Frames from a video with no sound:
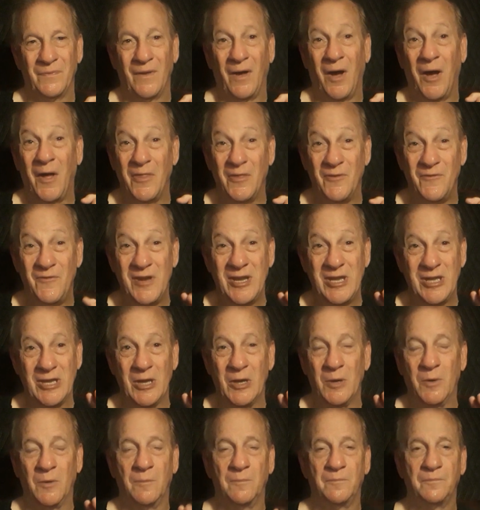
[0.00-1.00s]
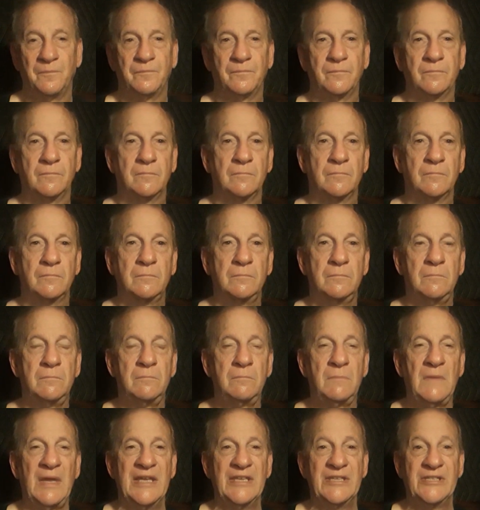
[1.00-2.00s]
on the video.
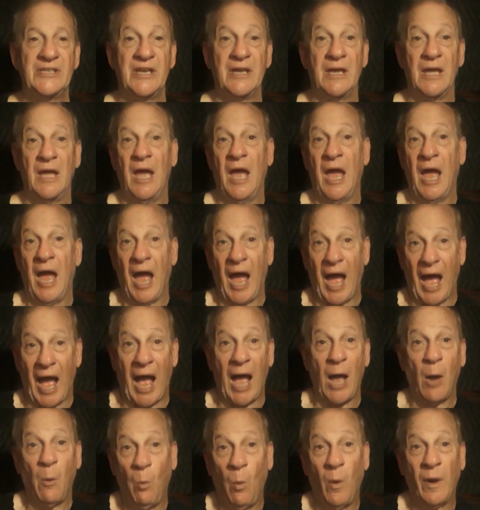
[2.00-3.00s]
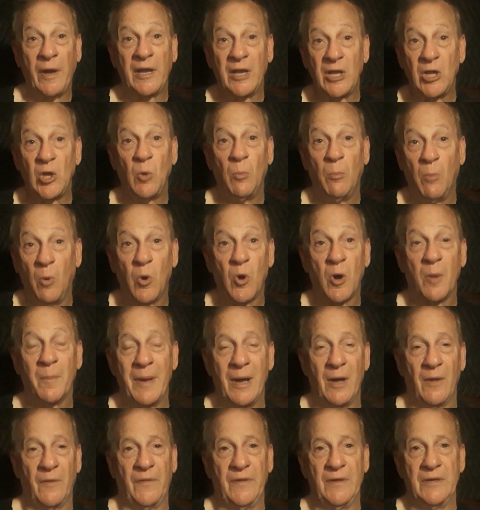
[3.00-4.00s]
Say, I want to know more
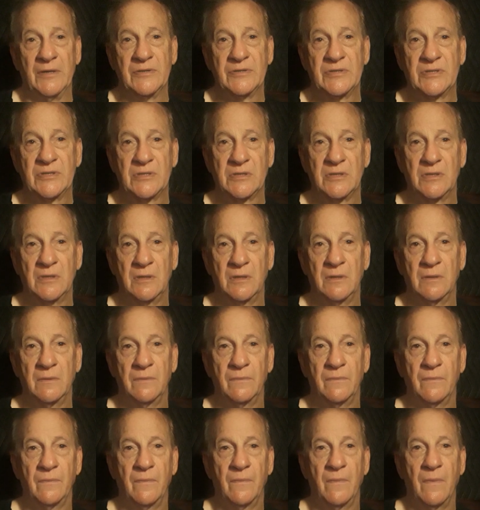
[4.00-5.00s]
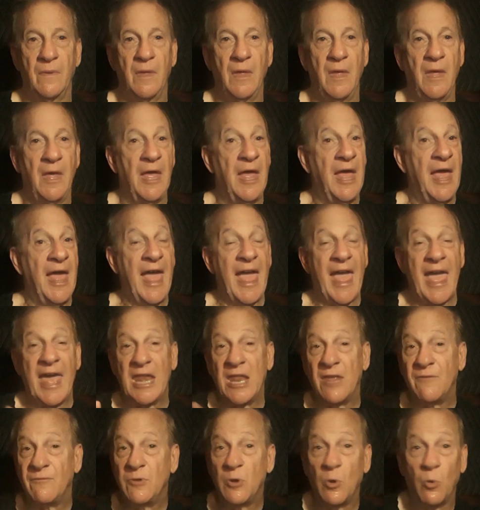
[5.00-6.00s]
about this.
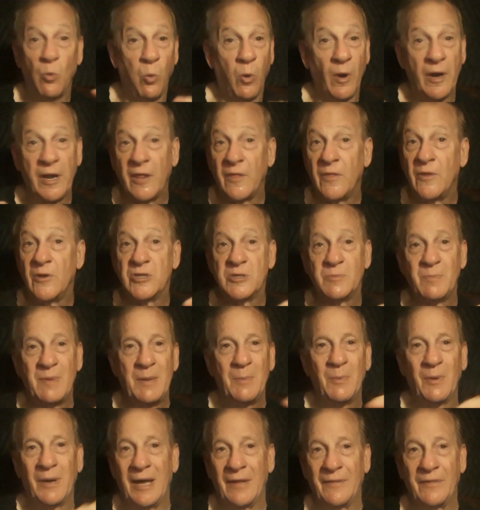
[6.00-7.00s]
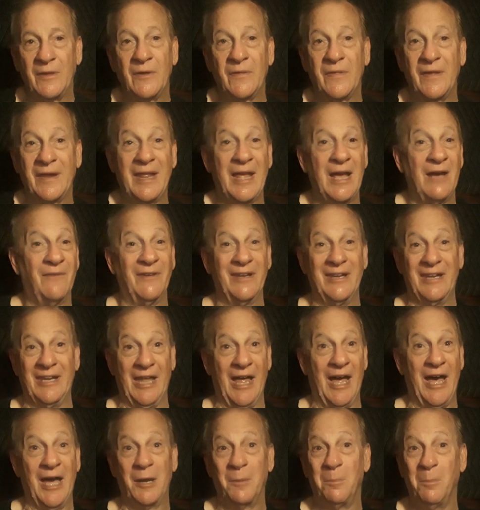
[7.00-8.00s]
And if you're one of those people out there that have a
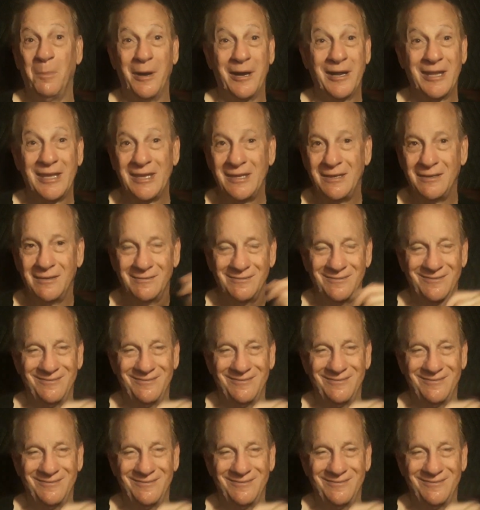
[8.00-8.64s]
lot of money